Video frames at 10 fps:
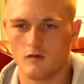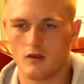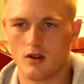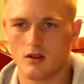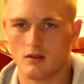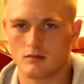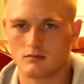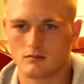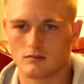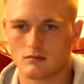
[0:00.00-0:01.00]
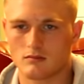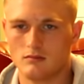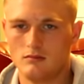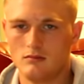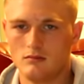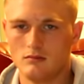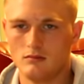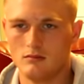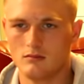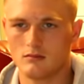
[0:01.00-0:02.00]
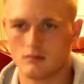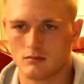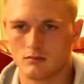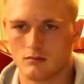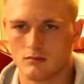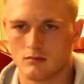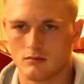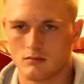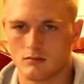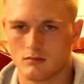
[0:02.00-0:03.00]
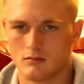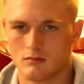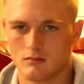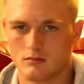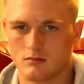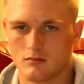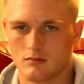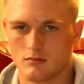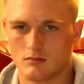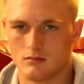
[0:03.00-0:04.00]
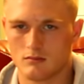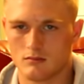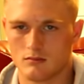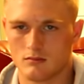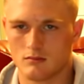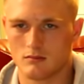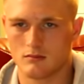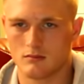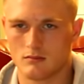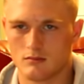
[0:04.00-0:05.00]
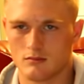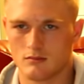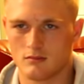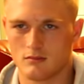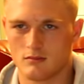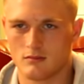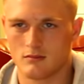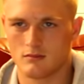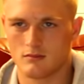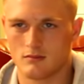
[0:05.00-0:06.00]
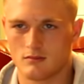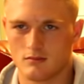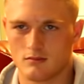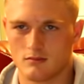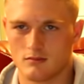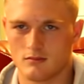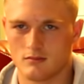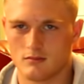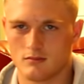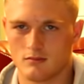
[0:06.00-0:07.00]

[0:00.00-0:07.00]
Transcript: No words are spoken by the person on screen.